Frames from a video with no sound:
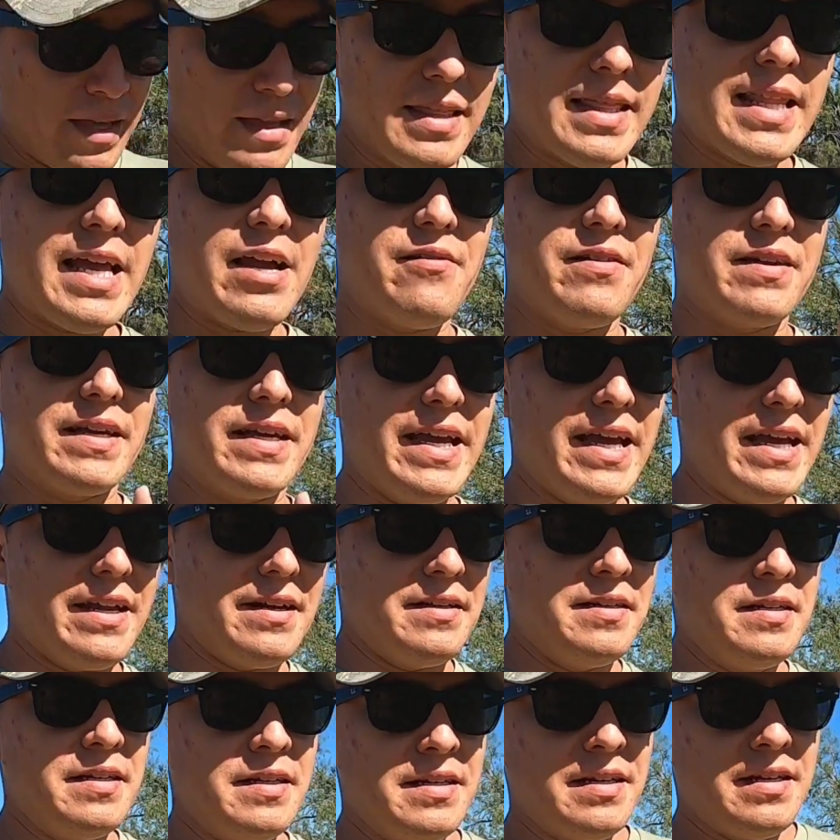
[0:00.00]
Now
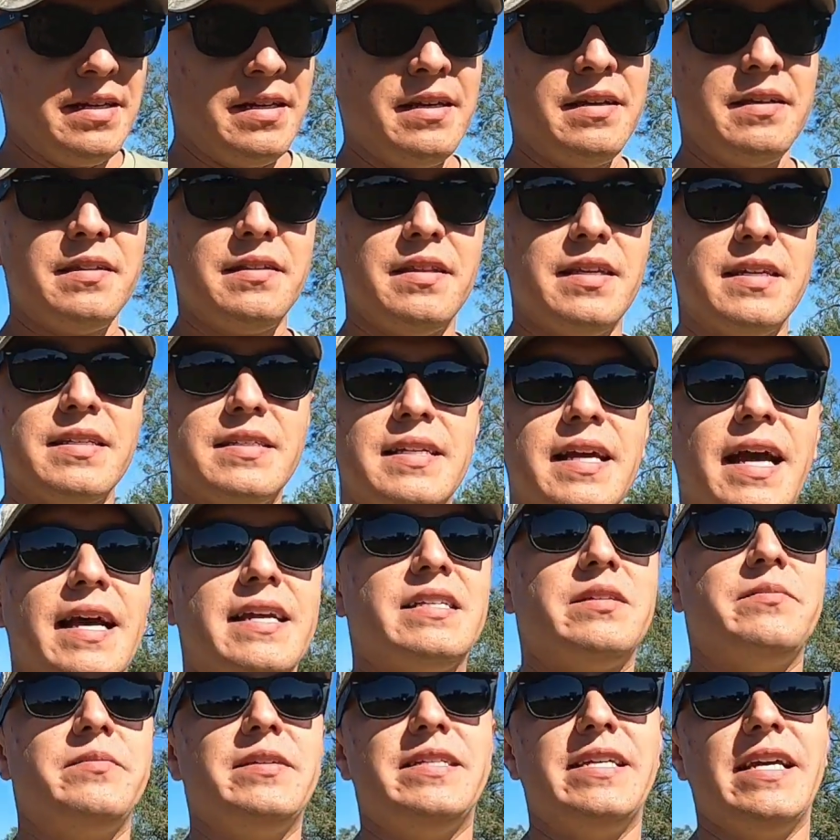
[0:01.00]
again, this
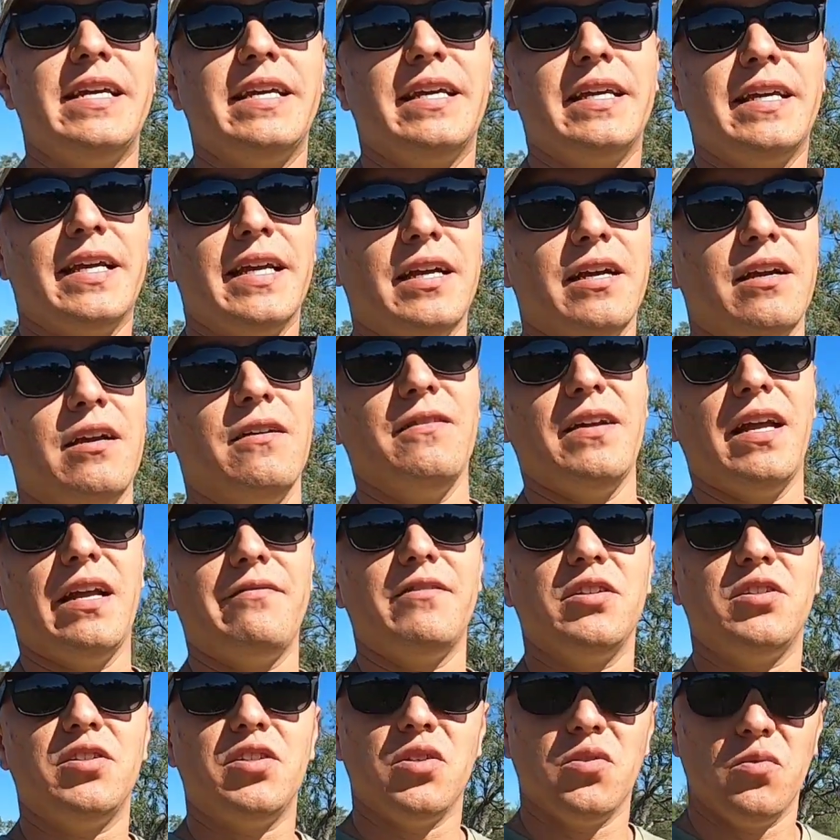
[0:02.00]
has to be taken care of
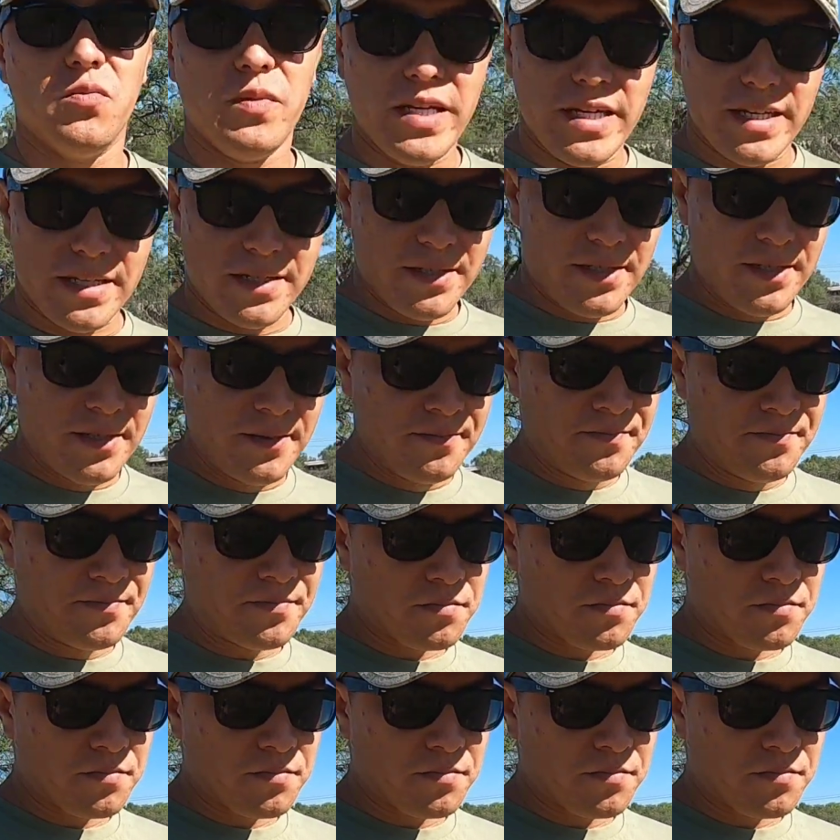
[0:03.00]
every 2 weeks.